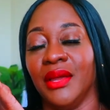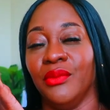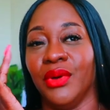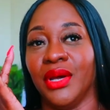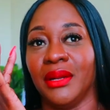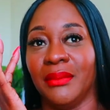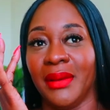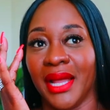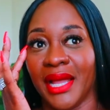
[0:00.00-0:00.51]
and
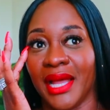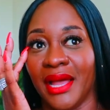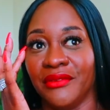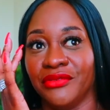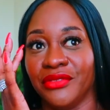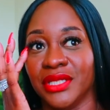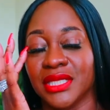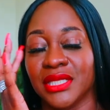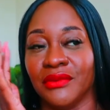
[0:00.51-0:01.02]
one of my
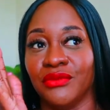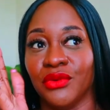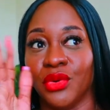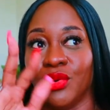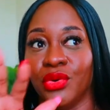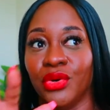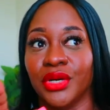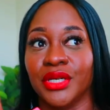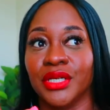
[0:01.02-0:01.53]
guy friends of
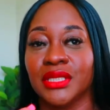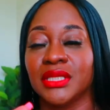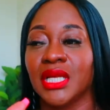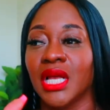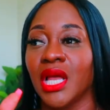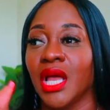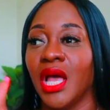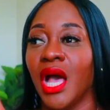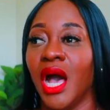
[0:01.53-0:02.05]
course
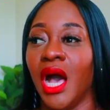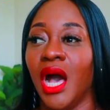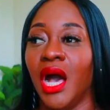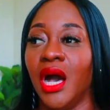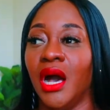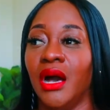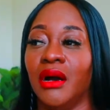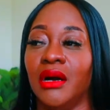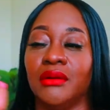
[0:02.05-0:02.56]

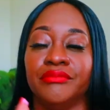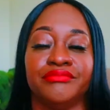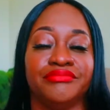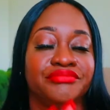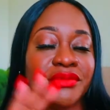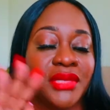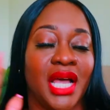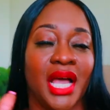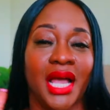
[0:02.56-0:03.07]
um,